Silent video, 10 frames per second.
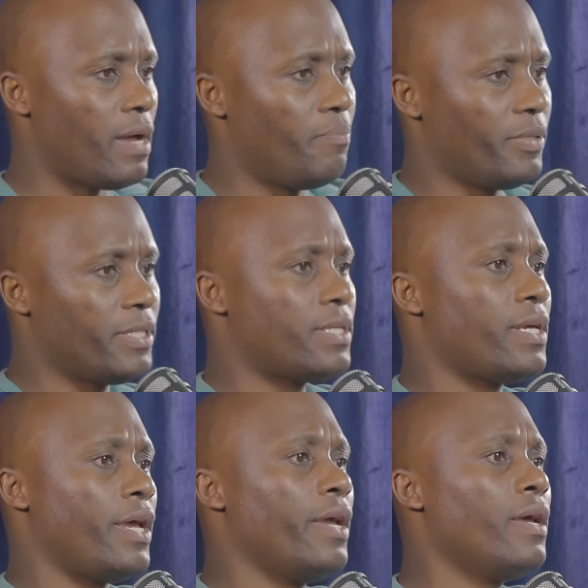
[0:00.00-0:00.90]
a bit
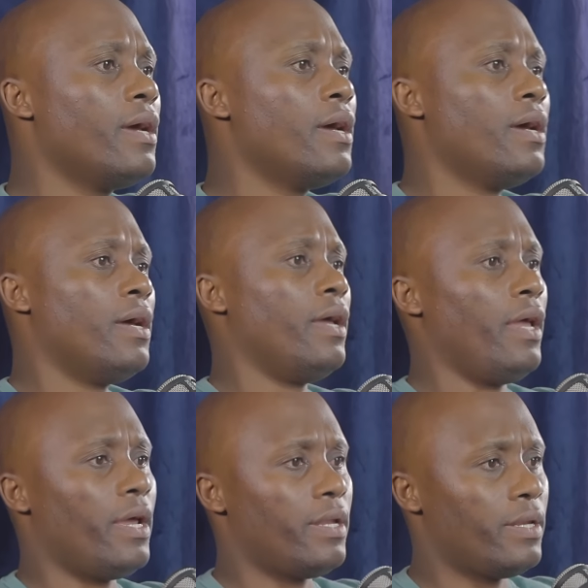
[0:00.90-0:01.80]
here
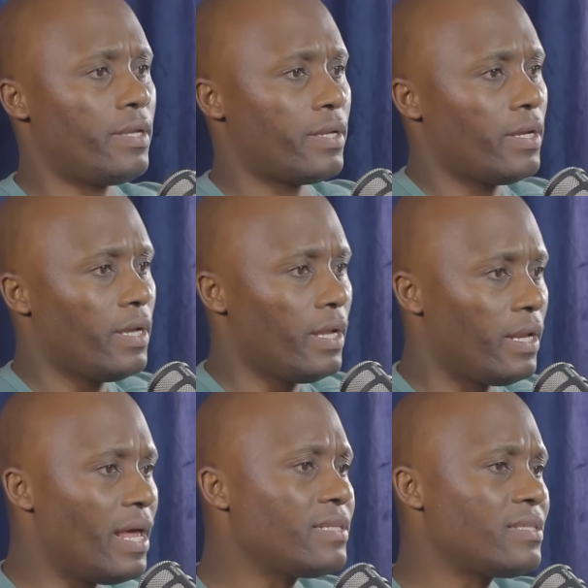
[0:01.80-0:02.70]
and
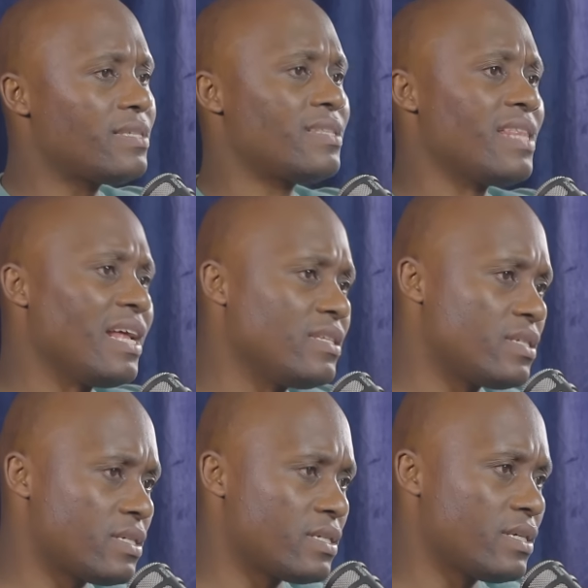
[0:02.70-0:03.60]
let's
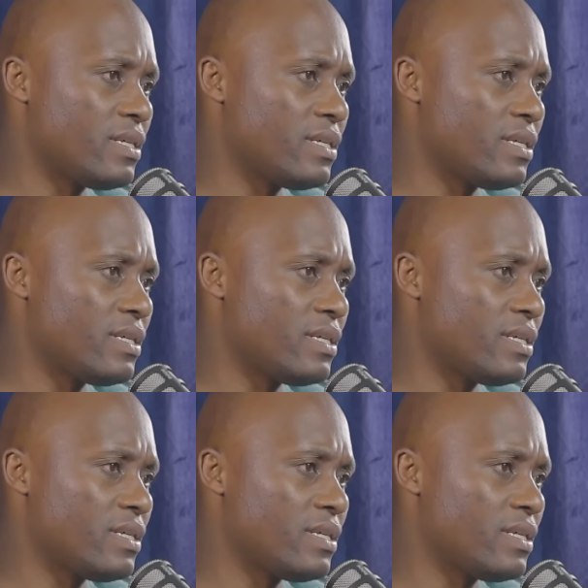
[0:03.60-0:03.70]
start